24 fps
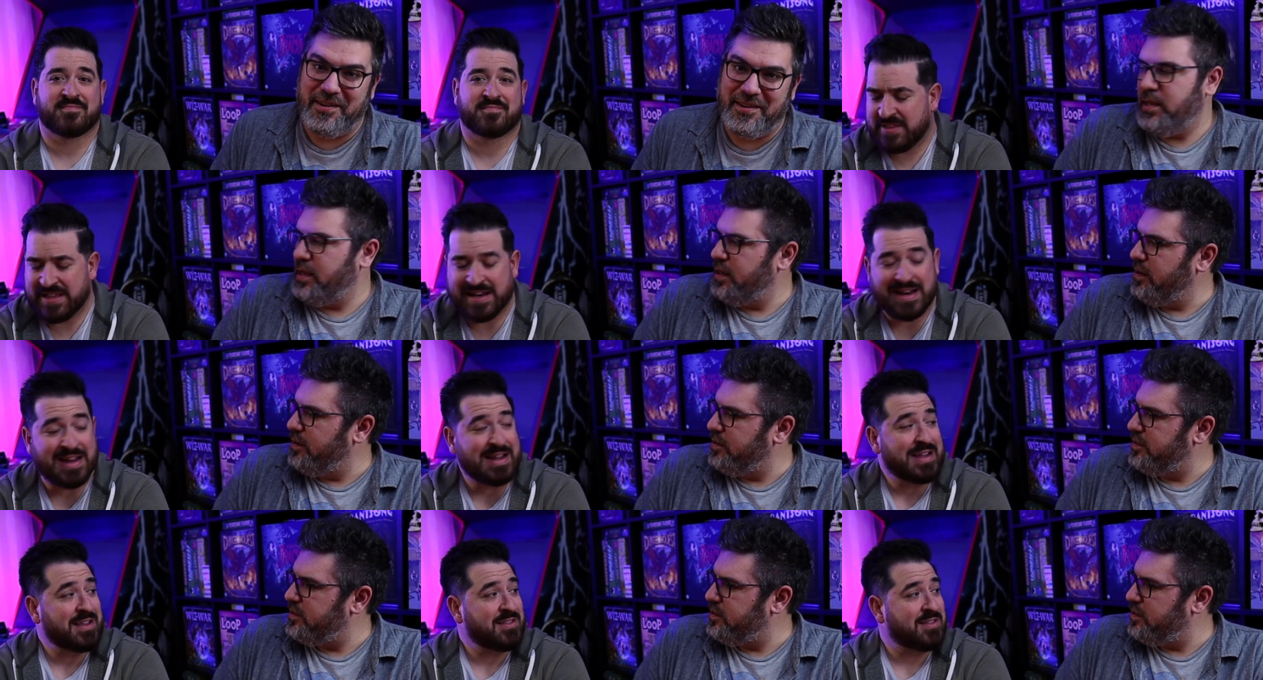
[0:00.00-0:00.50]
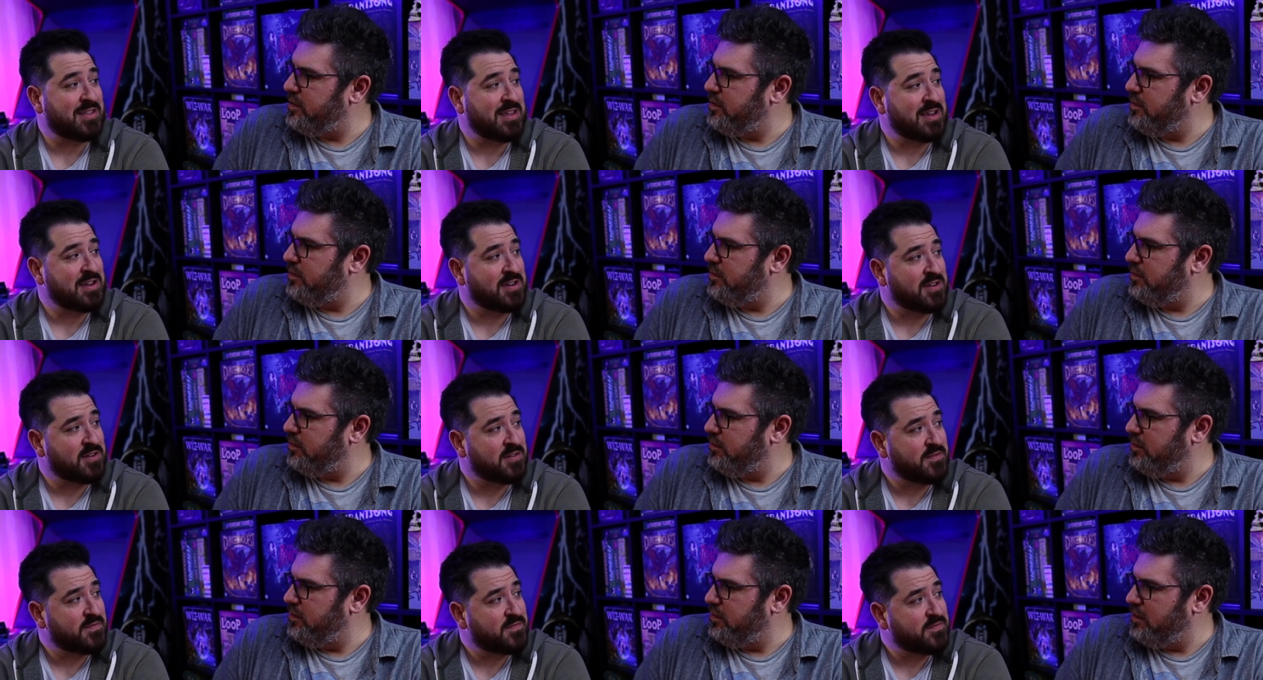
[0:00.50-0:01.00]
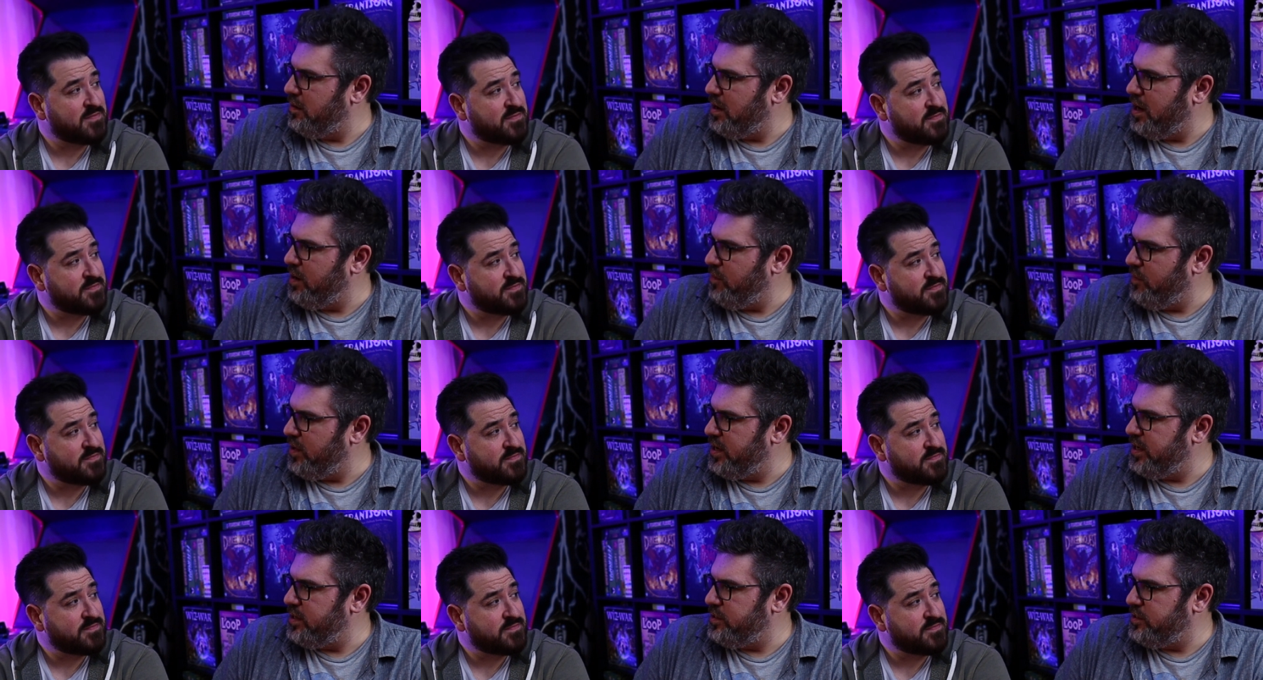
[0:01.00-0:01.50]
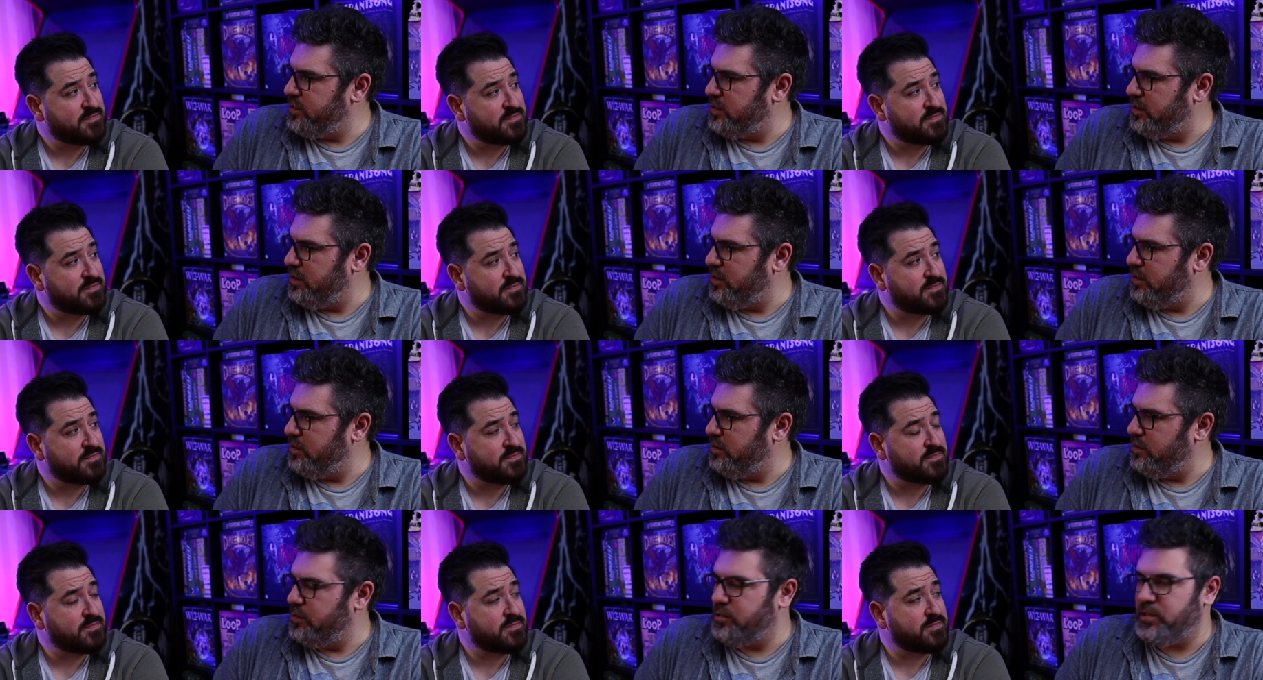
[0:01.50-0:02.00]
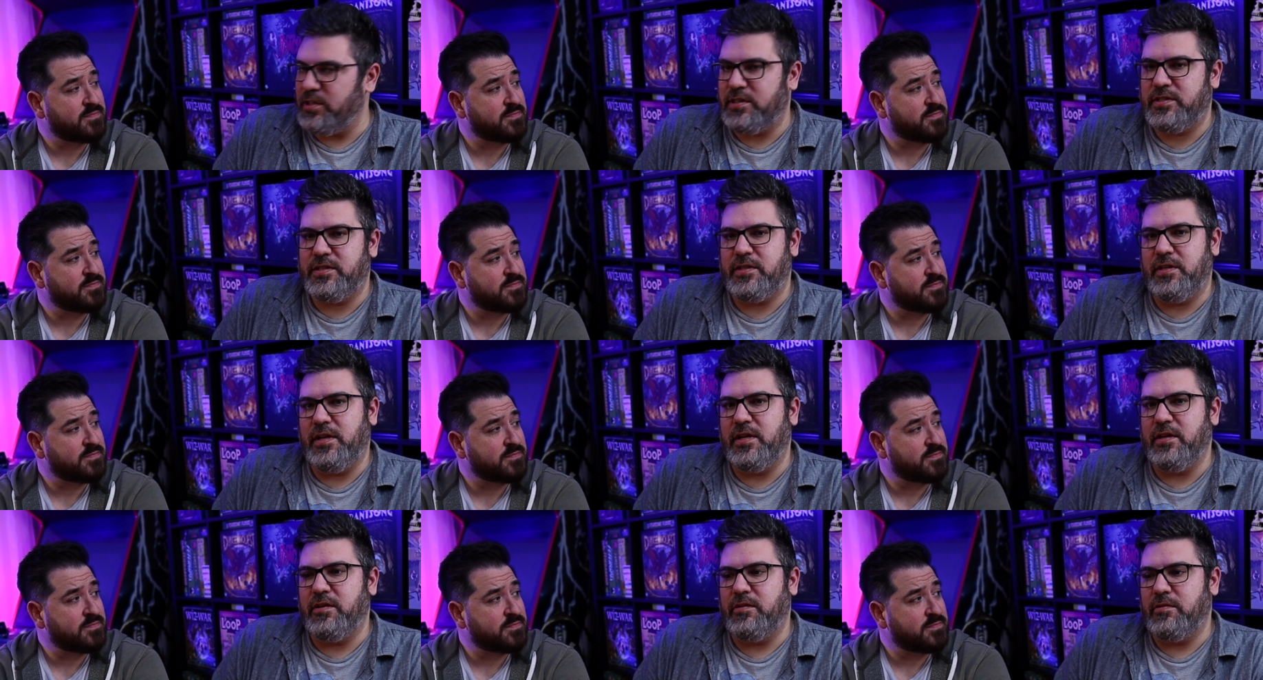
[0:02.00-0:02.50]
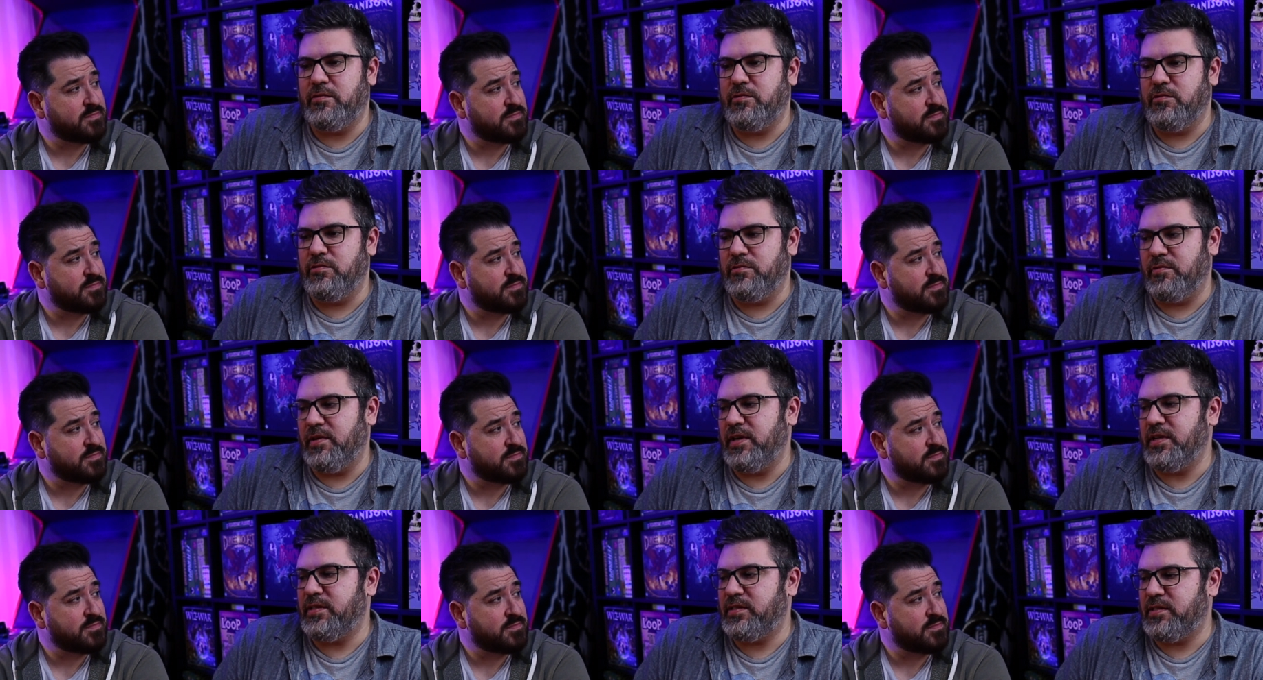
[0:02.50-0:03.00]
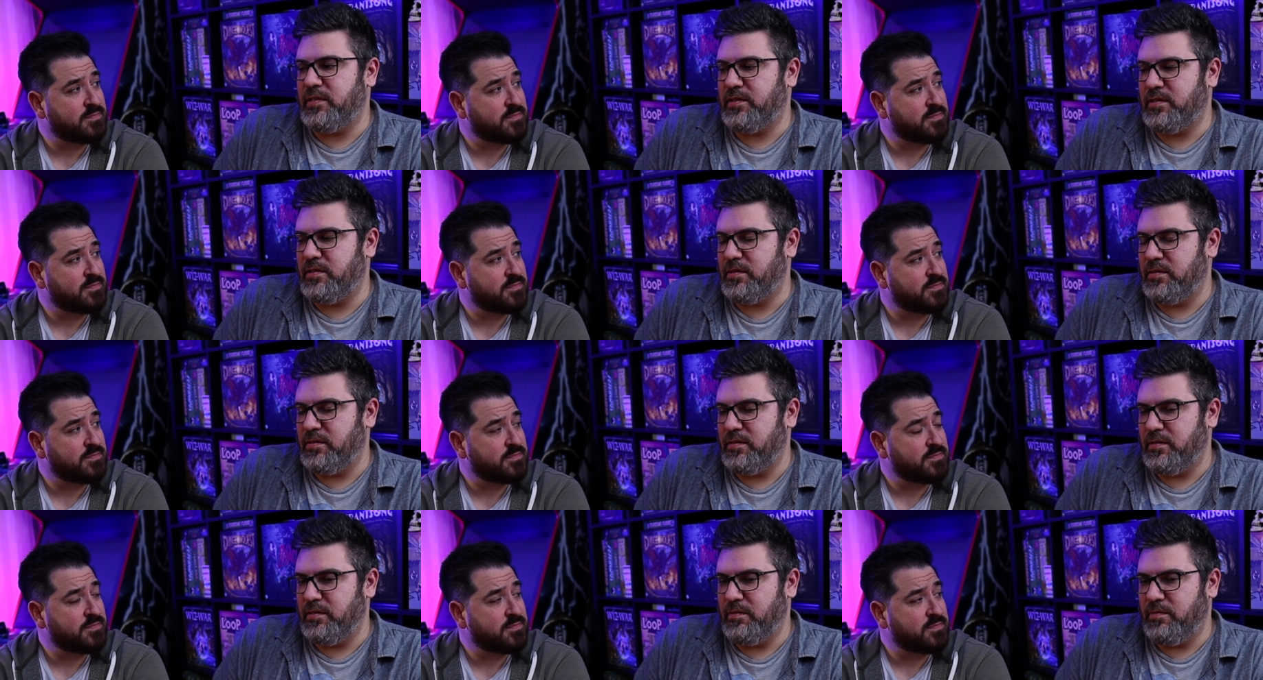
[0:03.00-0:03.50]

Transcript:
Speaker 1: That and I also, can think of. I wanted to just increase